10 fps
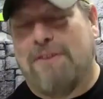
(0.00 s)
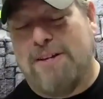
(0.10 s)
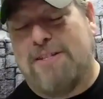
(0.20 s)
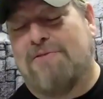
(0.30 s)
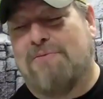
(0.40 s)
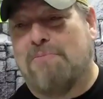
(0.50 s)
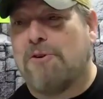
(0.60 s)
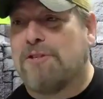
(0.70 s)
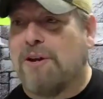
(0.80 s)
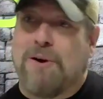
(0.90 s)
have a list of
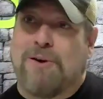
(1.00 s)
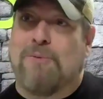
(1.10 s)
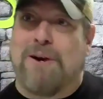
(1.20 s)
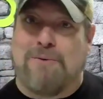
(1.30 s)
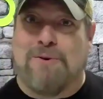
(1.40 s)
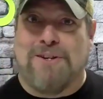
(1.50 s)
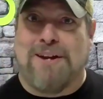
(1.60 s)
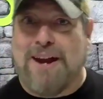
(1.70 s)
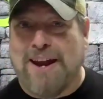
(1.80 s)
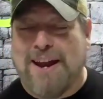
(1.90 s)
books I want to write one
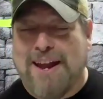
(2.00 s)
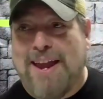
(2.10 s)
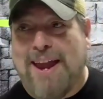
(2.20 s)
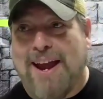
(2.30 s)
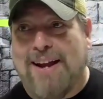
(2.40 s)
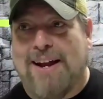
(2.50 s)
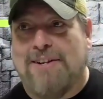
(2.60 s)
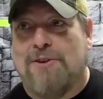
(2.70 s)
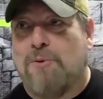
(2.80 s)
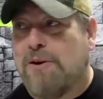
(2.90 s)
day. And
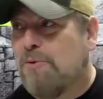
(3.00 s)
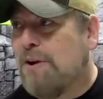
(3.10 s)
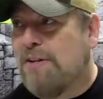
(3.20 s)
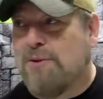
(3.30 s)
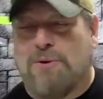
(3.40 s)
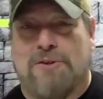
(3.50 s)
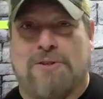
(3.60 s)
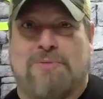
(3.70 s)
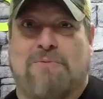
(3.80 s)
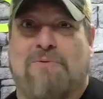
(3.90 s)
I do want to write the
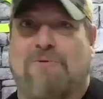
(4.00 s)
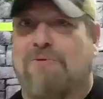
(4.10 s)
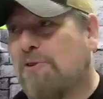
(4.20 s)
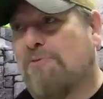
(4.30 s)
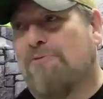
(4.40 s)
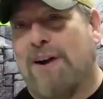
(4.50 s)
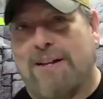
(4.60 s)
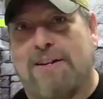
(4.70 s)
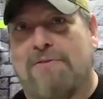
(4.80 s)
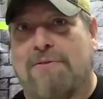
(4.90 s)
world's most
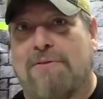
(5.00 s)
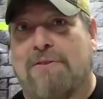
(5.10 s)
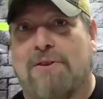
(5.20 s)
violent